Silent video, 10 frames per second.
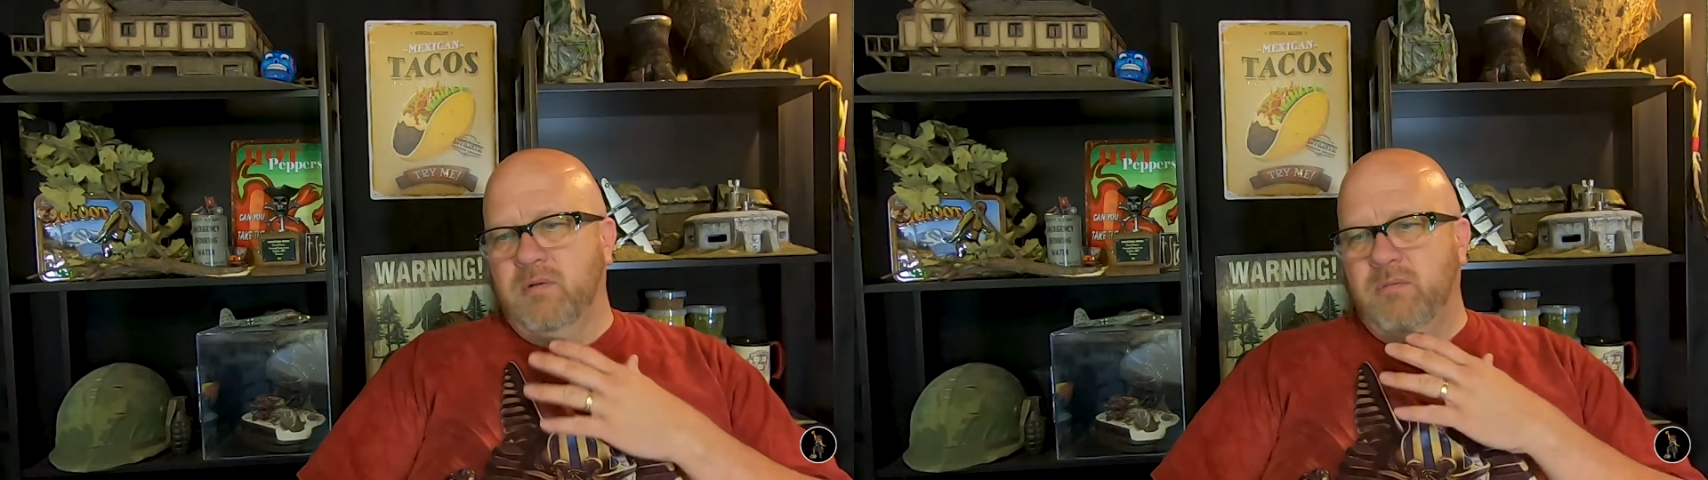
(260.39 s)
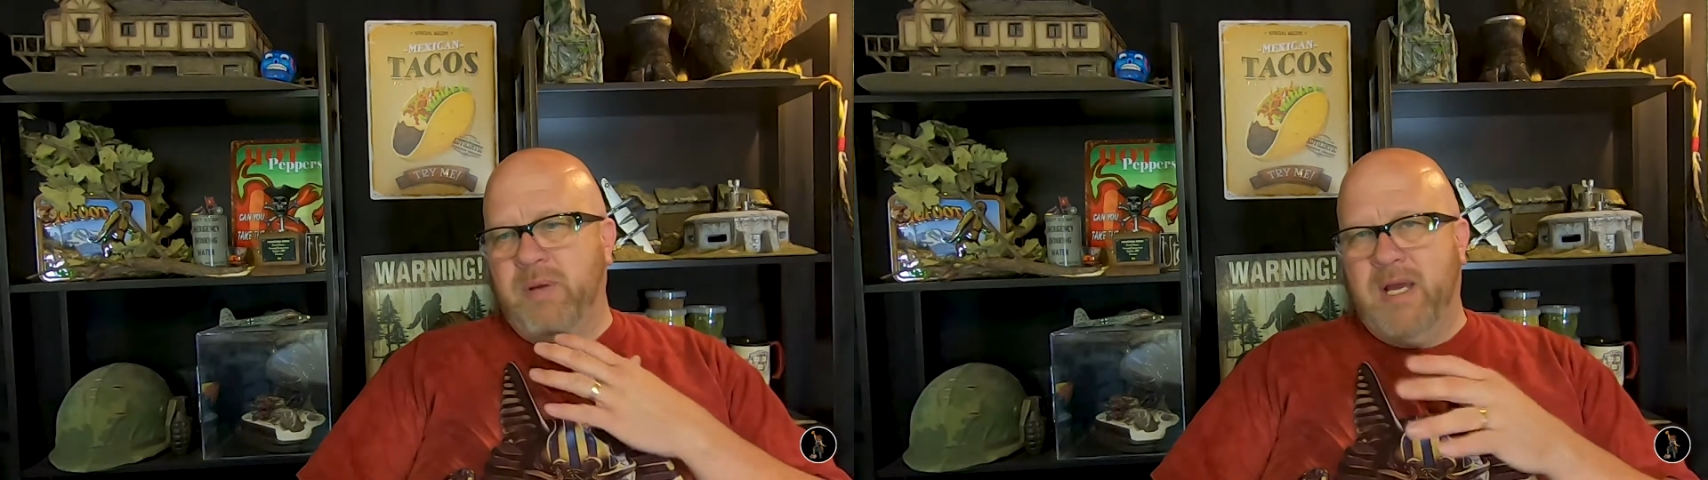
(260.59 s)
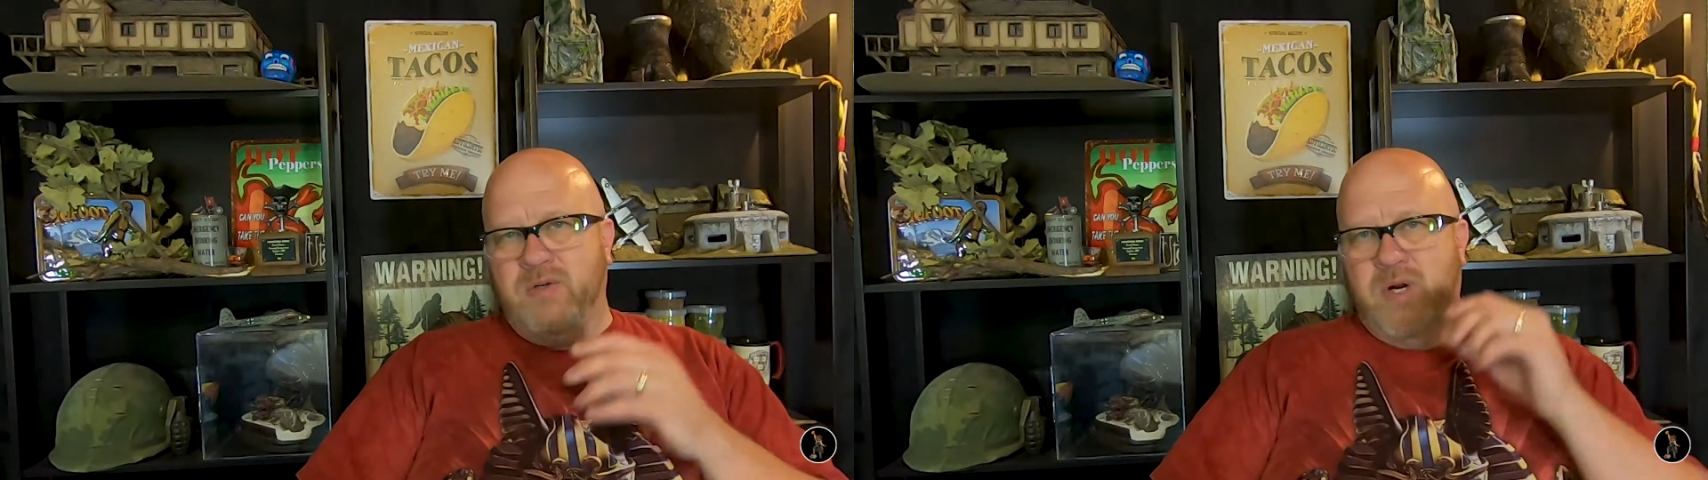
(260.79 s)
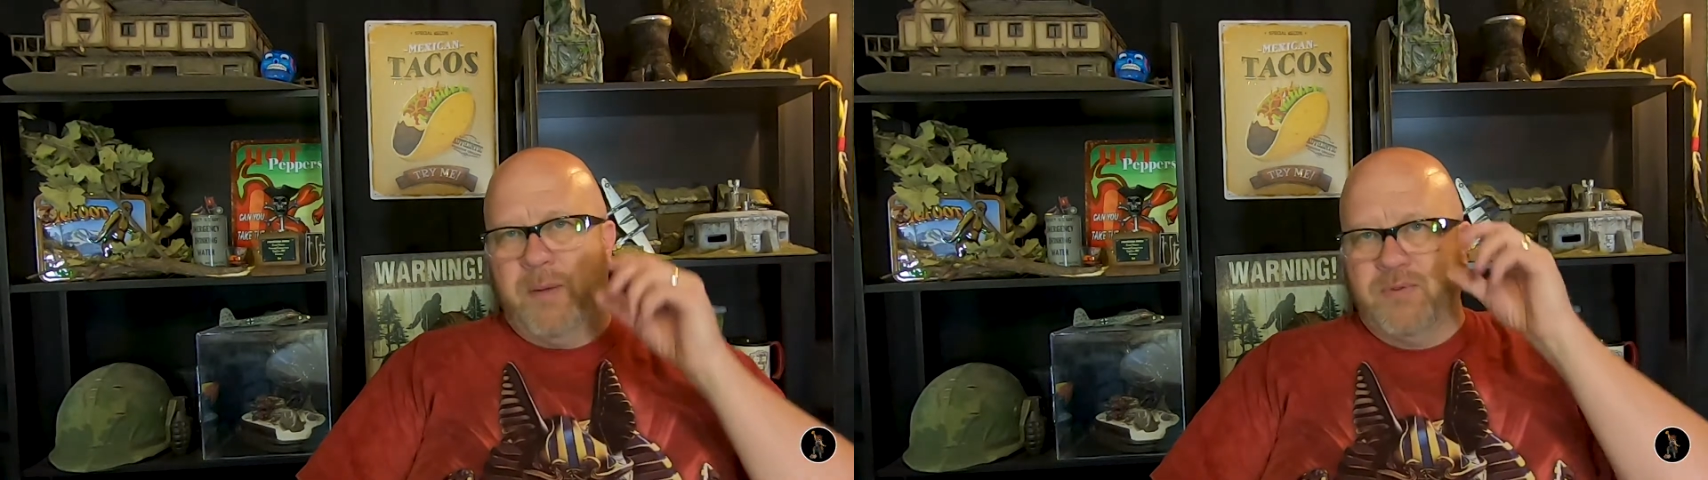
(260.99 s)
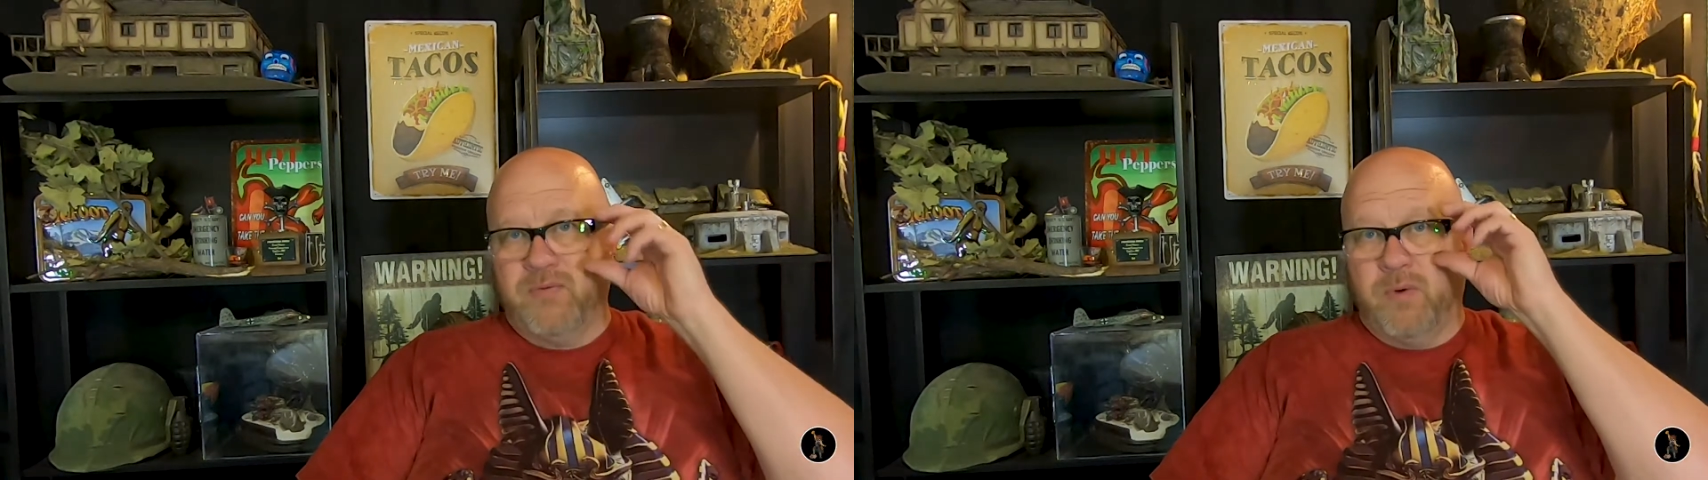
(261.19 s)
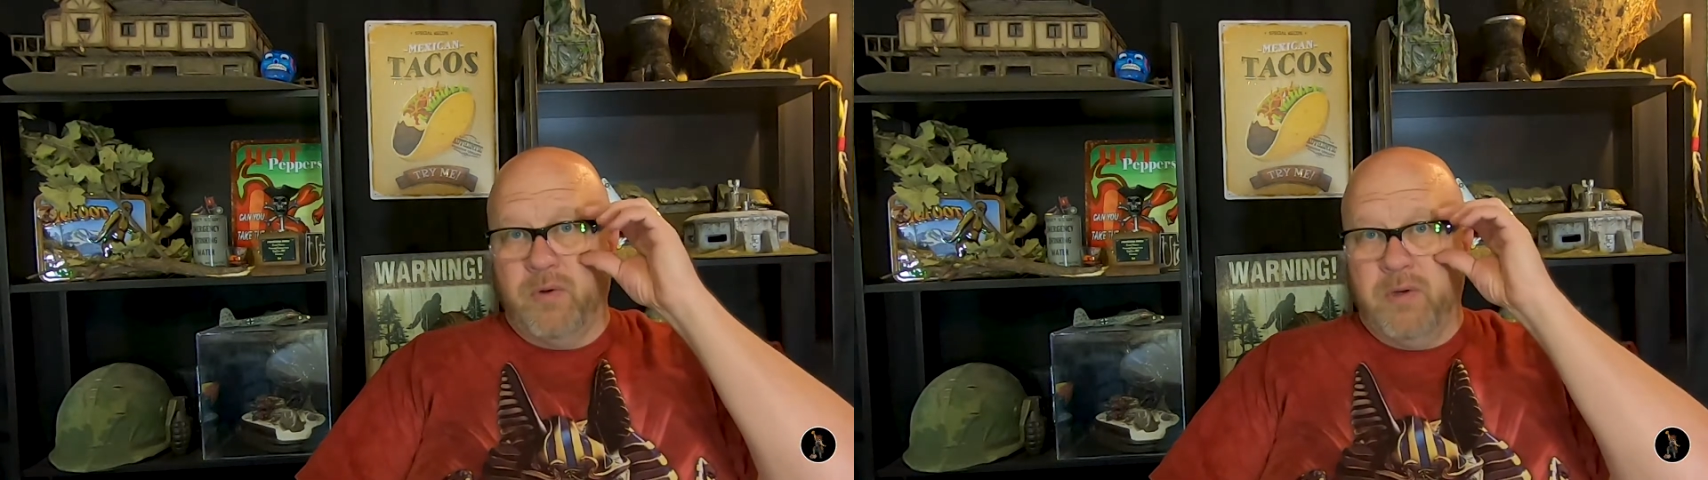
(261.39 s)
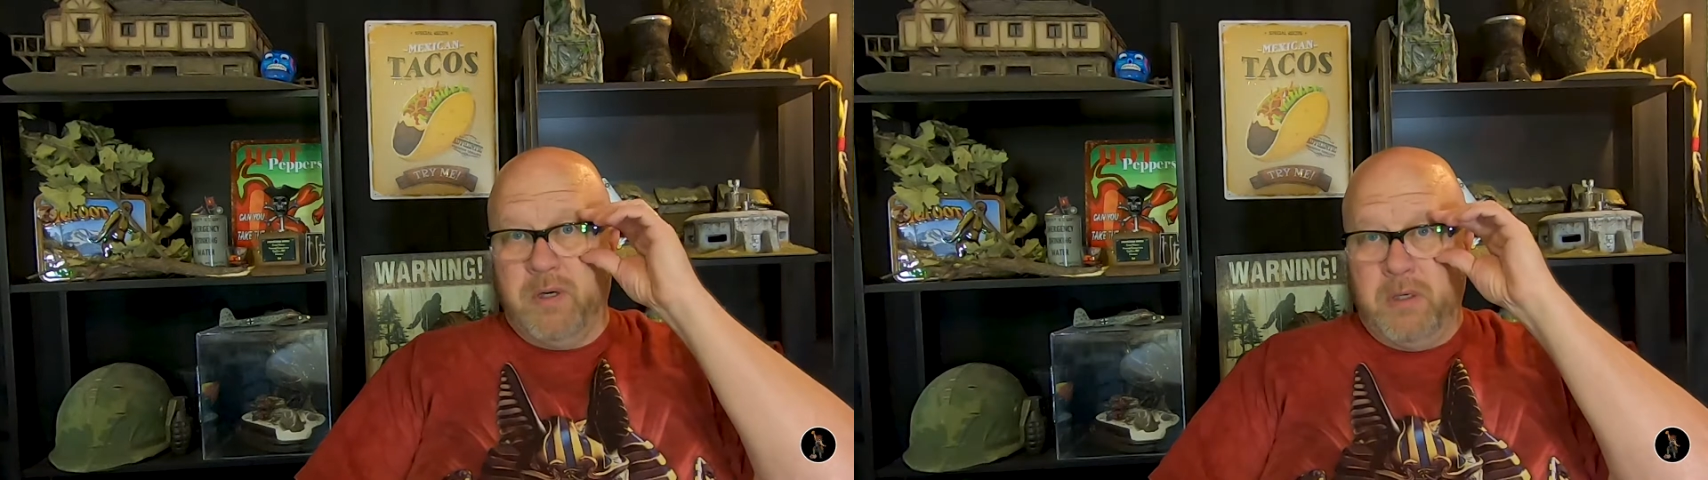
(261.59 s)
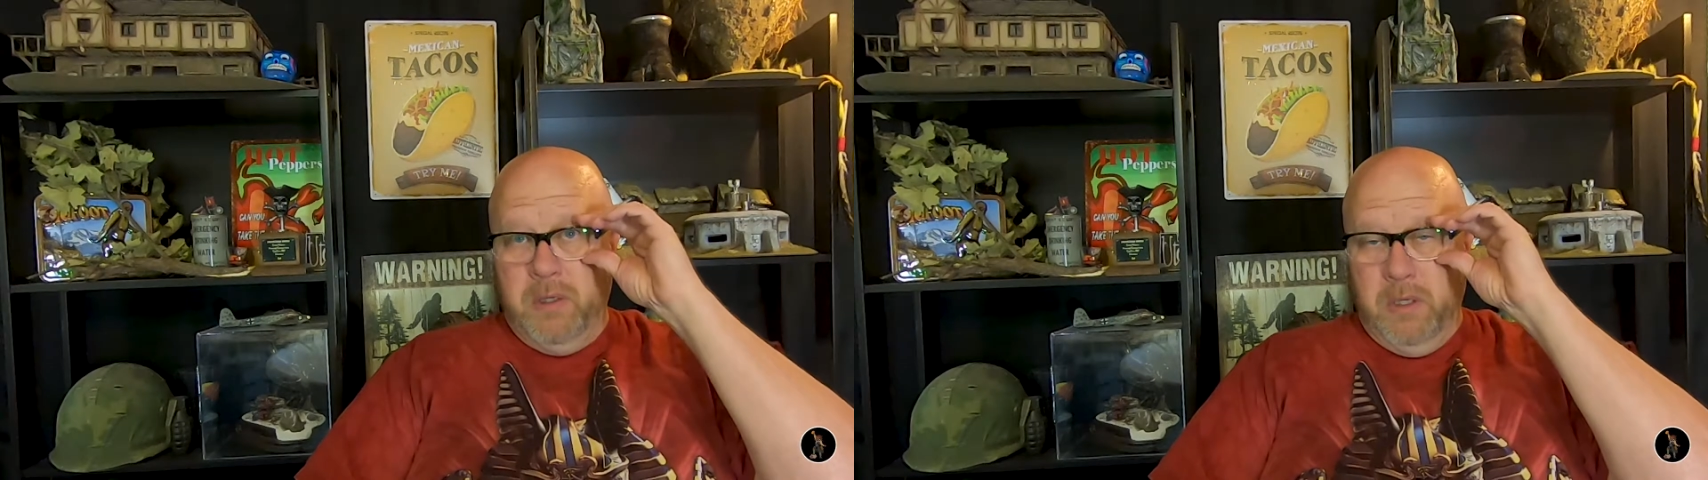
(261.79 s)
backdrops for
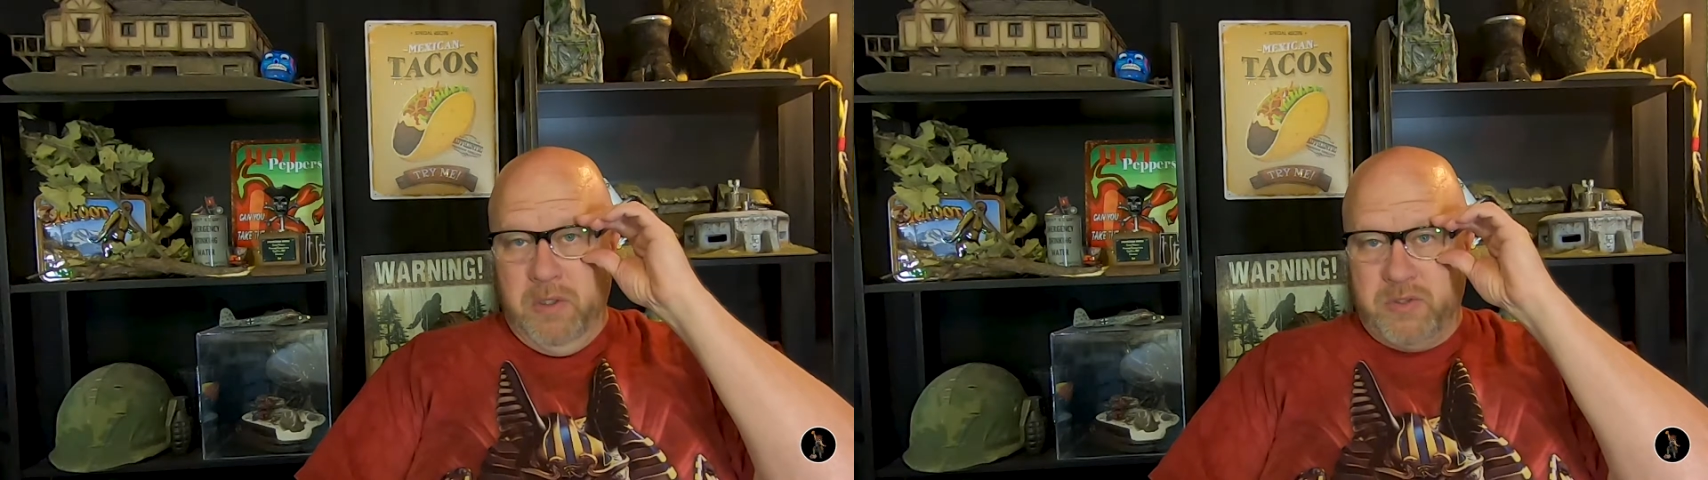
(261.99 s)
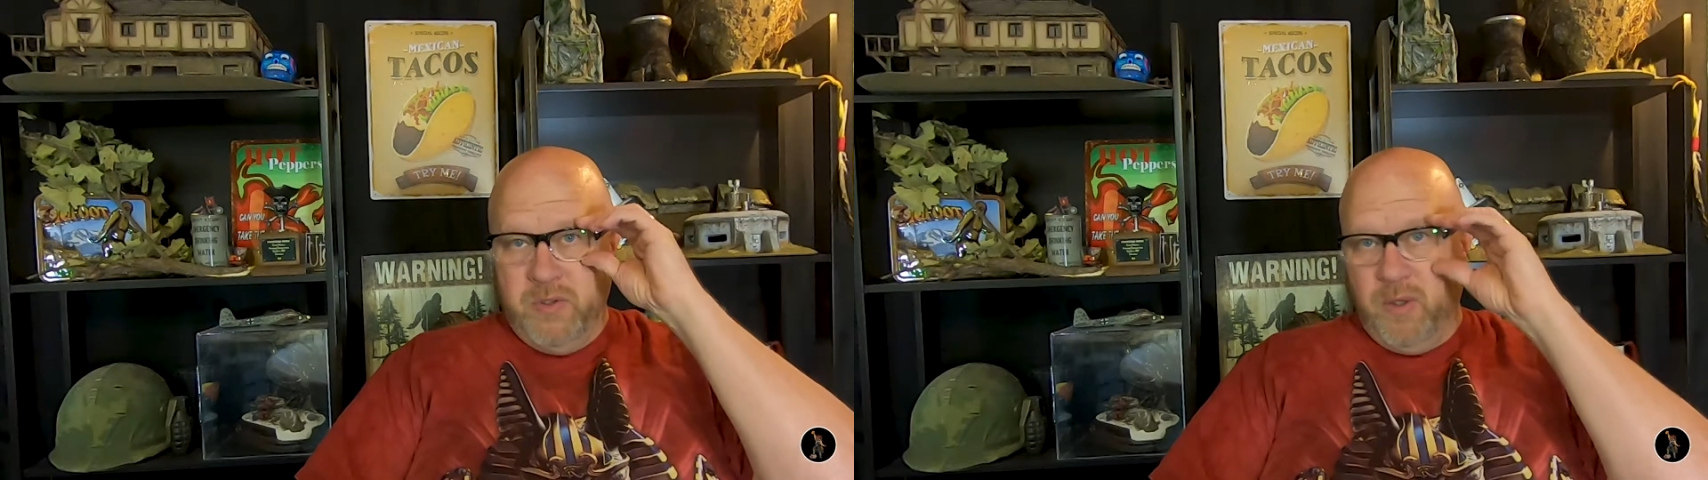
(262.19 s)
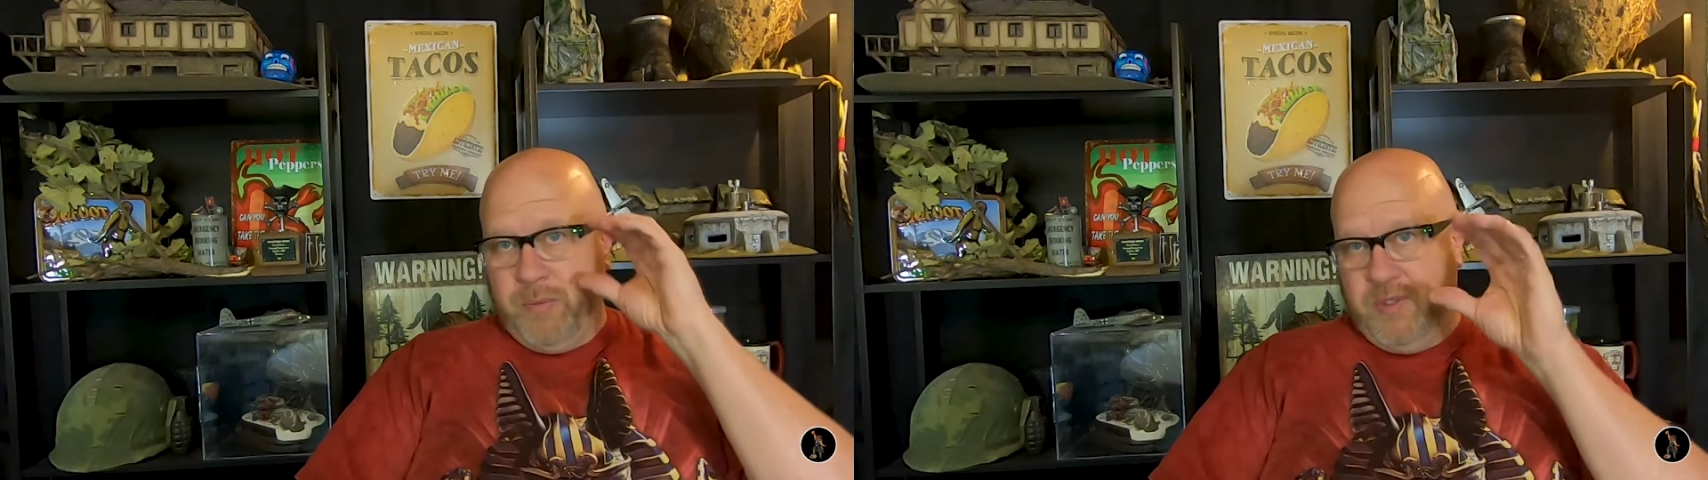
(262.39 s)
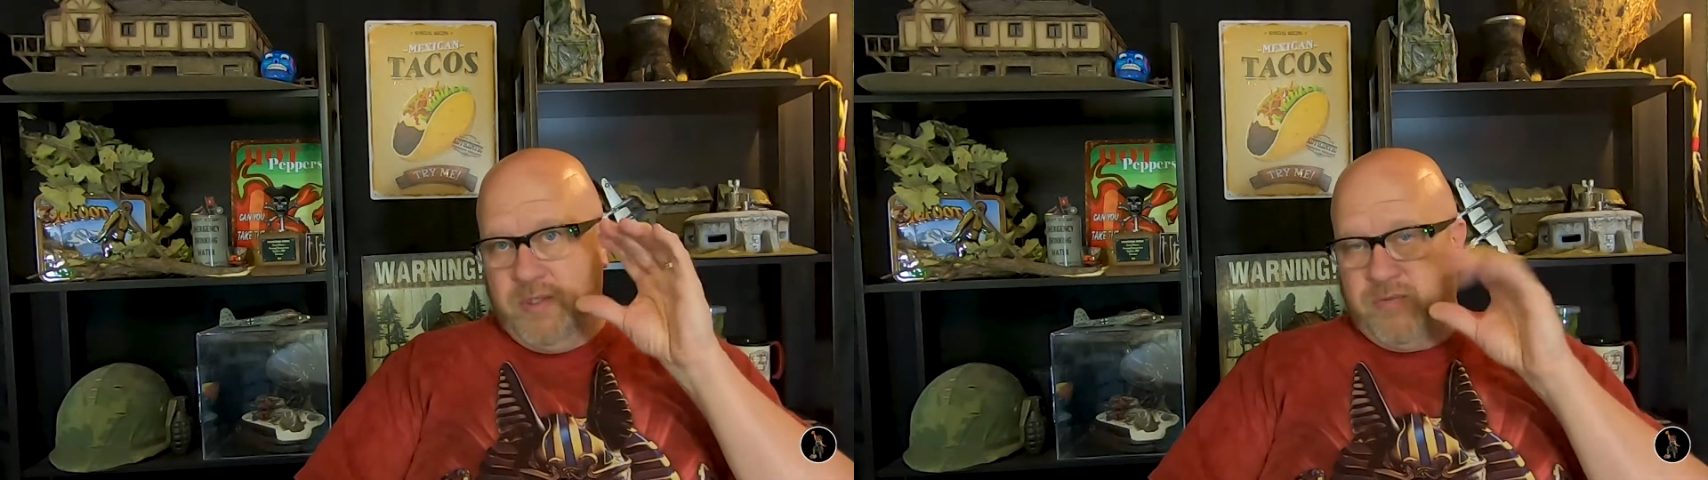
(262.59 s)
their studio pictures,